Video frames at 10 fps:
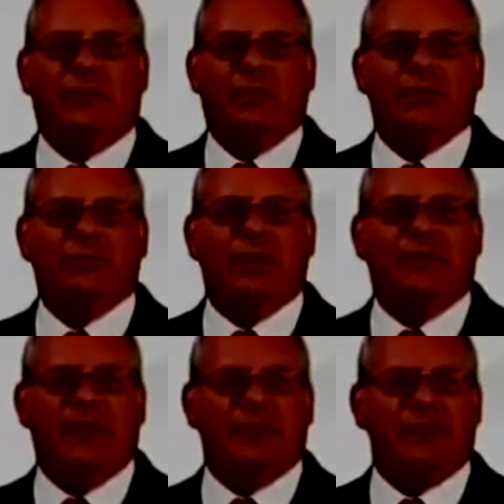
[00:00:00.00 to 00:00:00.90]
which may
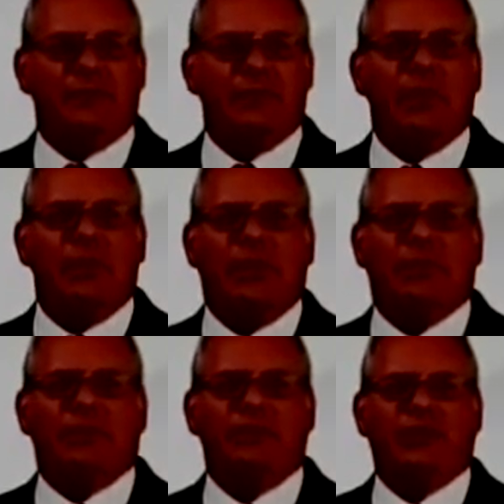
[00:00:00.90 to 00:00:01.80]
have had some bearing
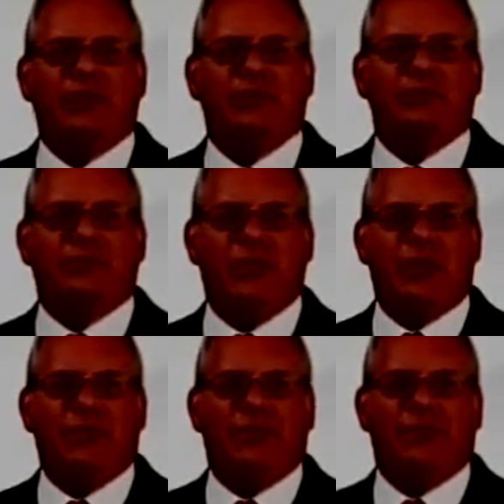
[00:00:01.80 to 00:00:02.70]
on the shortness of
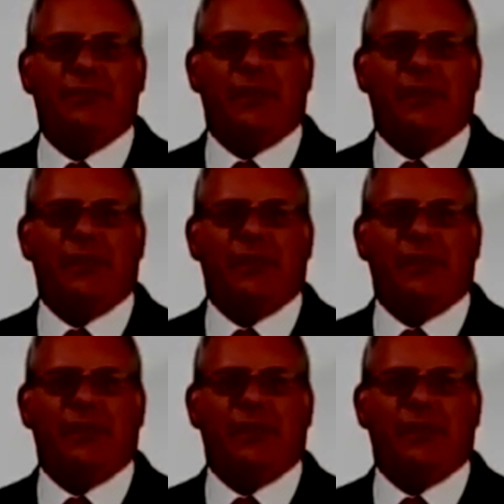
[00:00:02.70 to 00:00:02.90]
breath.